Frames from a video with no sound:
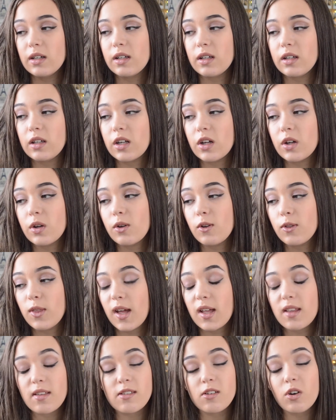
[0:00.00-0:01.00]
you know,
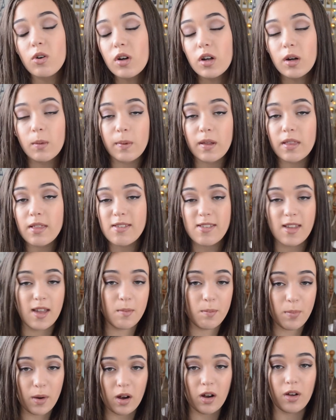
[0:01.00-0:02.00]
that's not going to be the
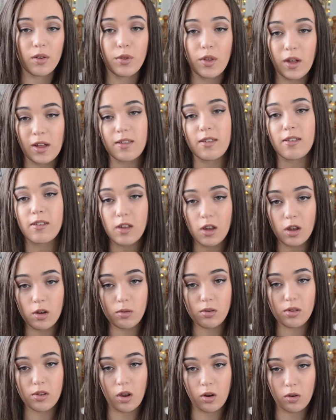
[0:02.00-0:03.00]
same path as you,
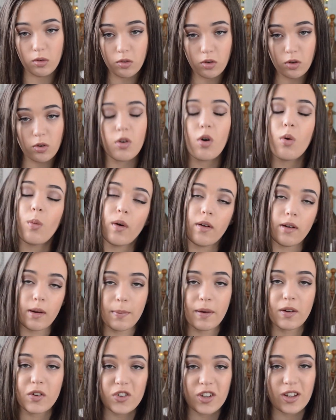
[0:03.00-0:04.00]
so do not worry
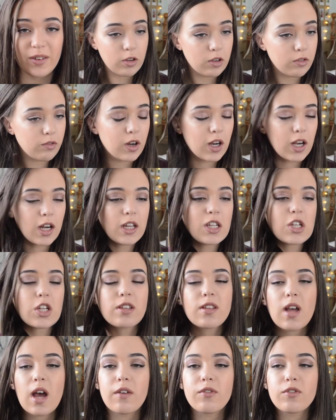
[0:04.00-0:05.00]
about it. You really
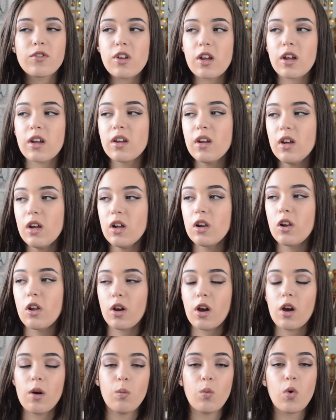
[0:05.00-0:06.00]
just have to
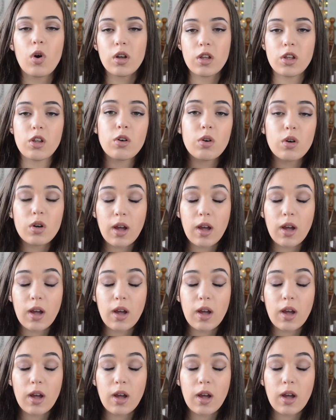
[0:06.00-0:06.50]
look at what you're